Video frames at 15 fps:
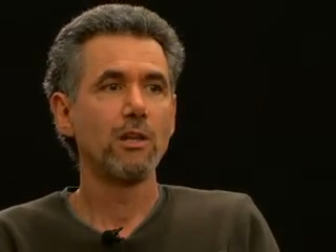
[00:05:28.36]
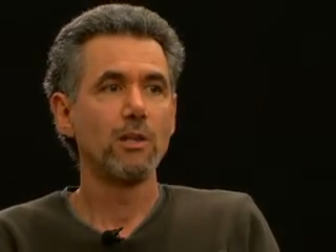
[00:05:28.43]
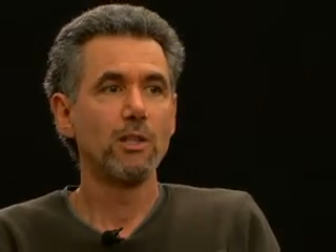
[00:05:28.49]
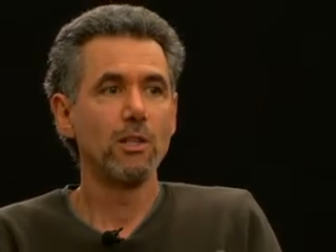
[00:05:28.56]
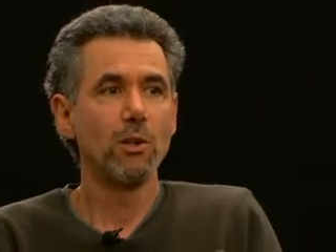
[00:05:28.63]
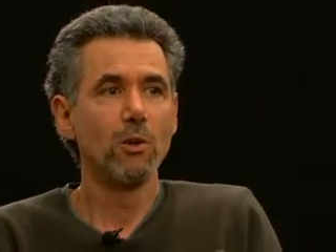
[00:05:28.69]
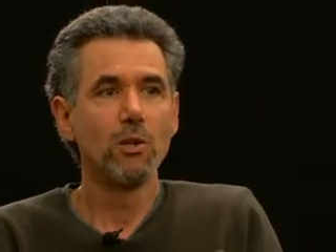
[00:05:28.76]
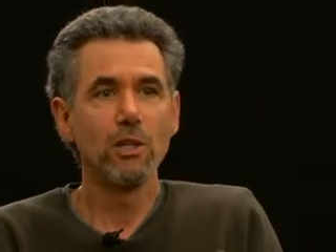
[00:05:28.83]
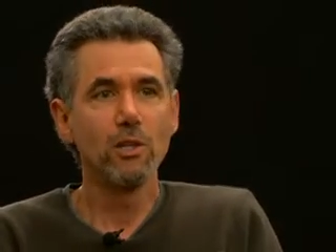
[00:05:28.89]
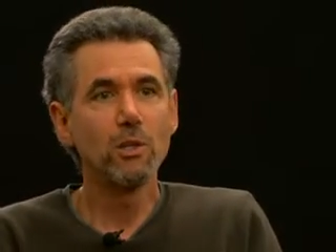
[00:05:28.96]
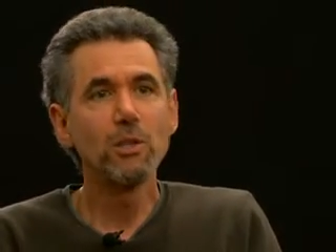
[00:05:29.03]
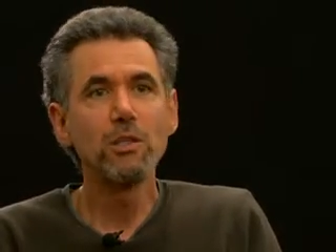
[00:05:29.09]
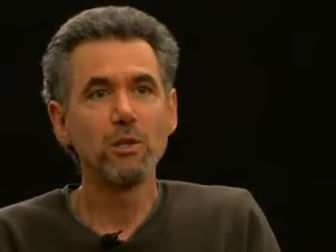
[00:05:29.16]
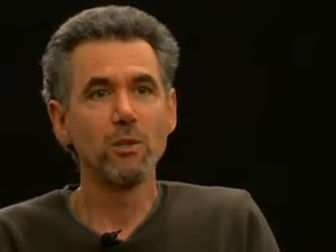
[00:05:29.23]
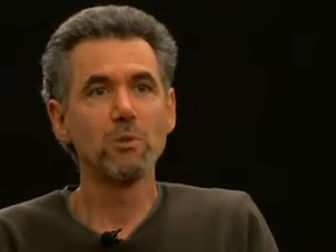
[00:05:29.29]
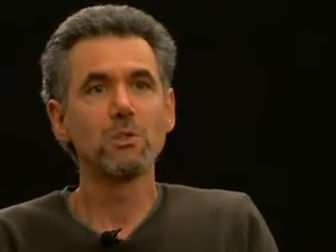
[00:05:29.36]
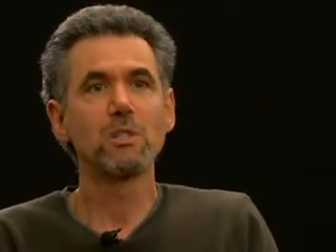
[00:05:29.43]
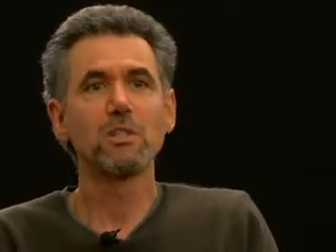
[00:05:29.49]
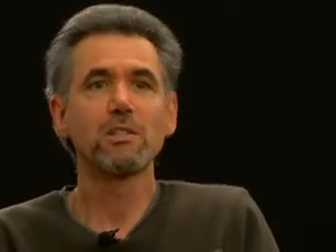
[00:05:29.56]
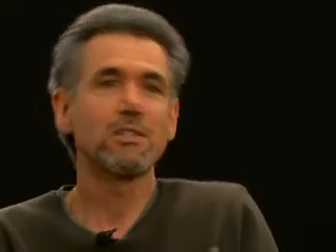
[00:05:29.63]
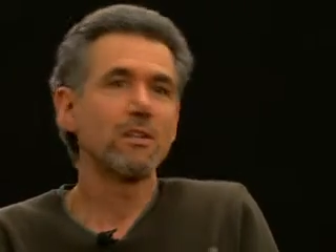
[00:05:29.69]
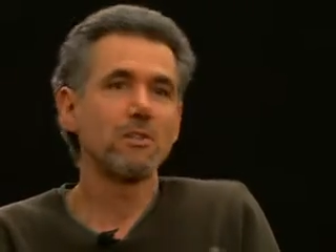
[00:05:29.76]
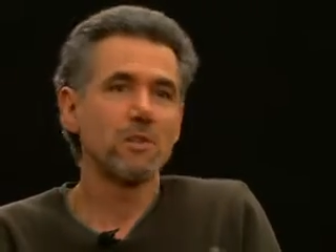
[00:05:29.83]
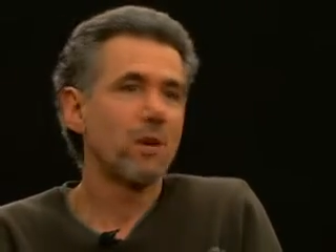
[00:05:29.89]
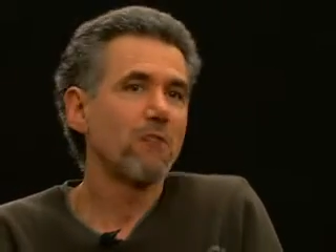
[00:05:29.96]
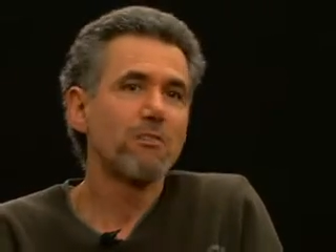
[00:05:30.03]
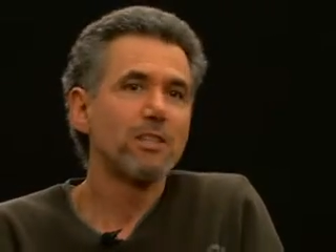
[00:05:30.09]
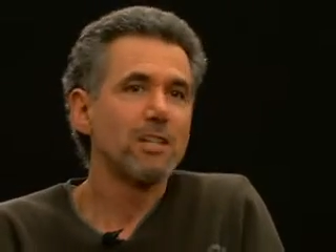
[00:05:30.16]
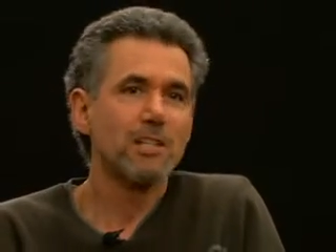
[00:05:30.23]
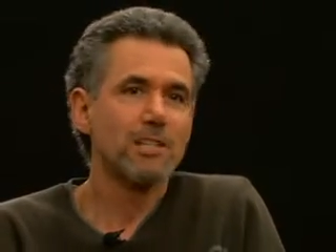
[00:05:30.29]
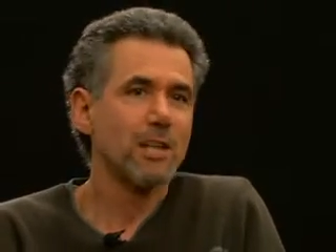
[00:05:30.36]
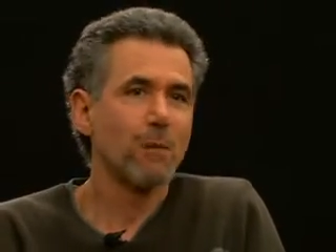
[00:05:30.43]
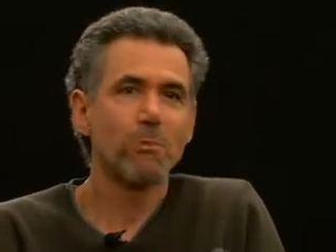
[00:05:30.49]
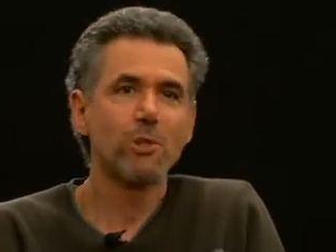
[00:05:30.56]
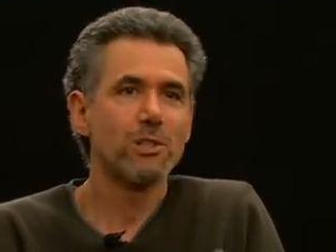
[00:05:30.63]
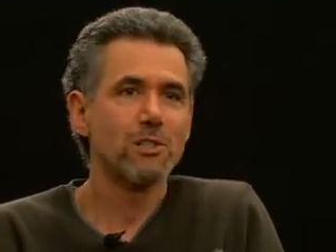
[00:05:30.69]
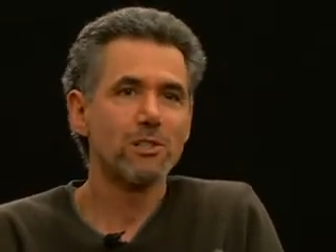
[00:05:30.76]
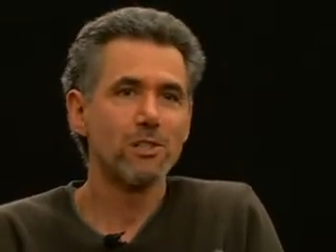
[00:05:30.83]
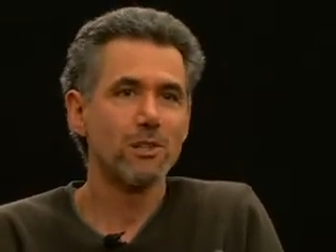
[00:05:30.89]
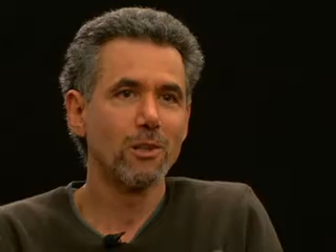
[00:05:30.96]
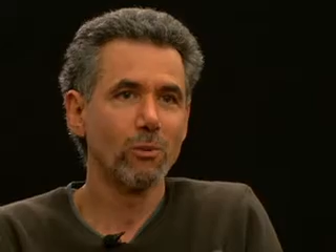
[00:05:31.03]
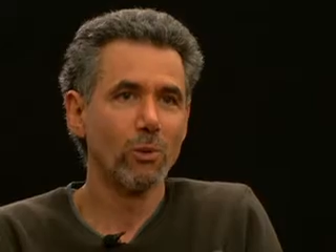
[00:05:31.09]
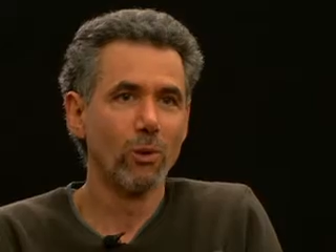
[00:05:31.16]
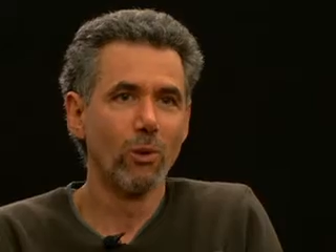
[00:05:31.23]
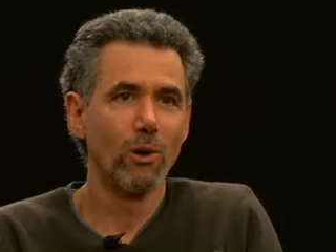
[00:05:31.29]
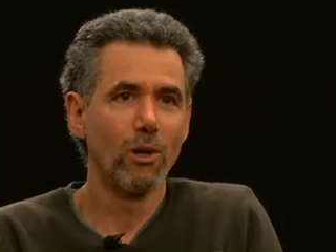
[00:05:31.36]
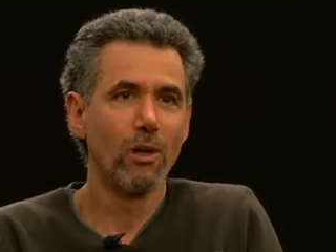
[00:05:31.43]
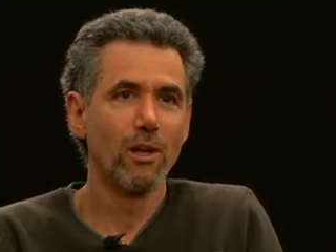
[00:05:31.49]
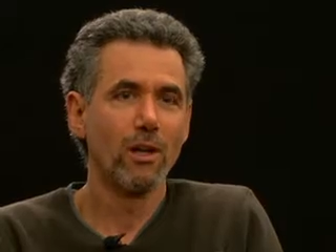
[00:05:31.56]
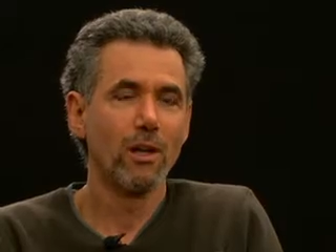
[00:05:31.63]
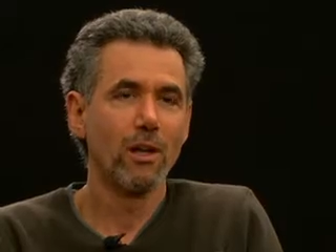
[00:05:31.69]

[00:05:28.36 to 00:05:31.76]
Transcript: the only good news is there's often exceptions to the rule.